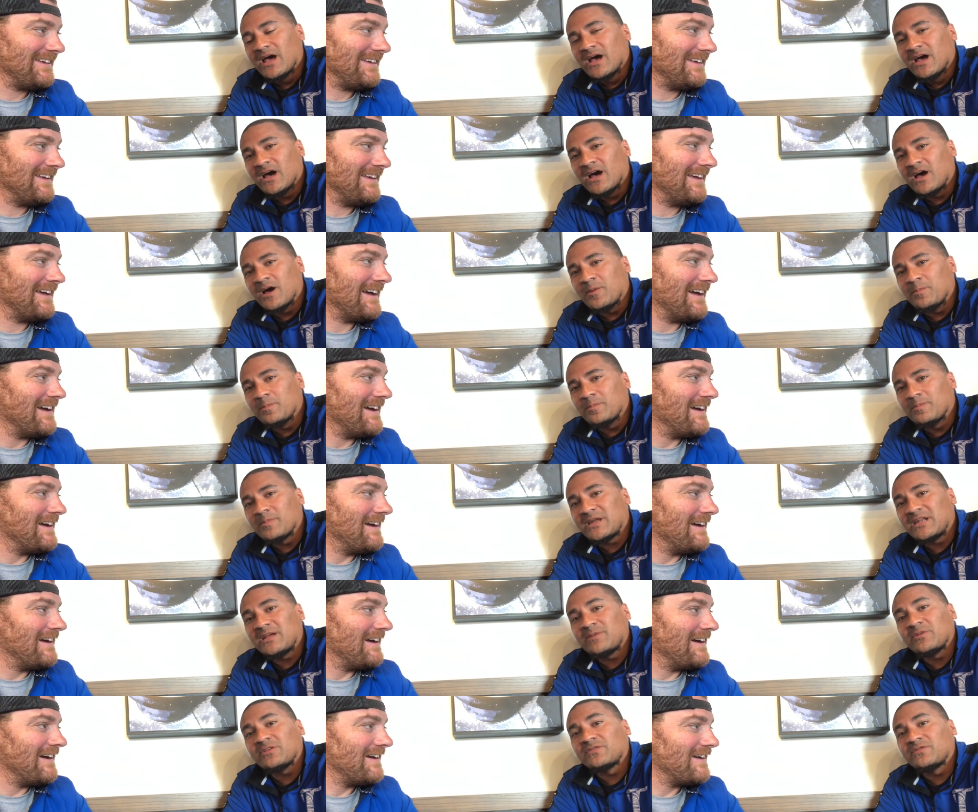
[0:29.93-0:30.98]

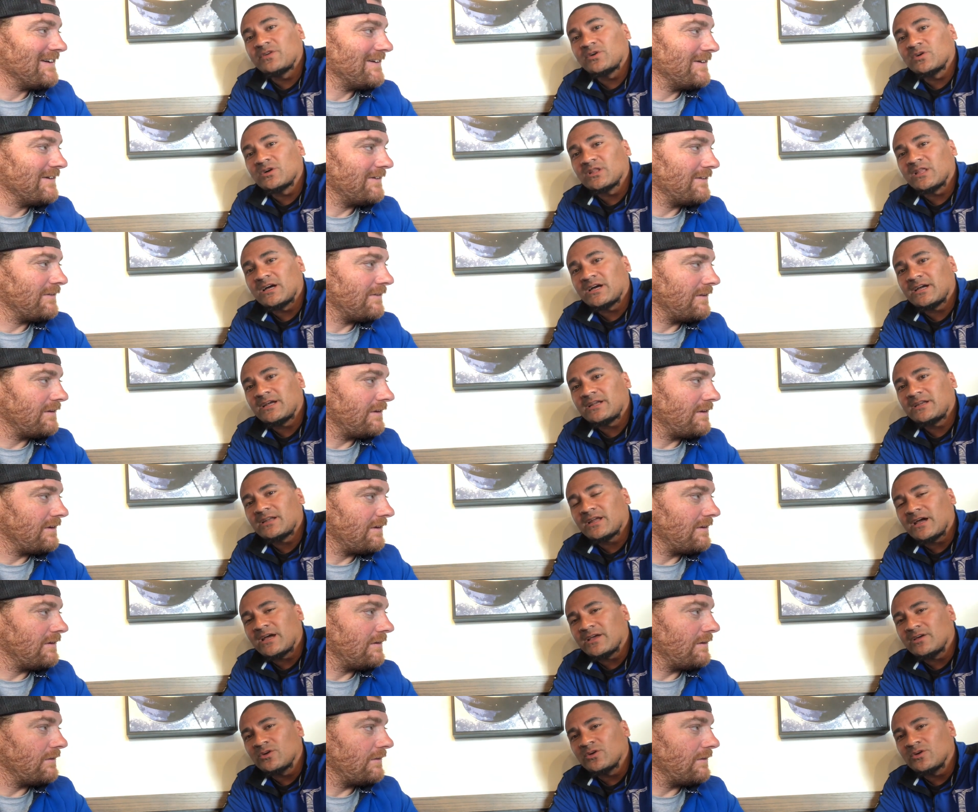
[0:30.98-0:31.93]
Speaker 1: My name is Phil Cline. I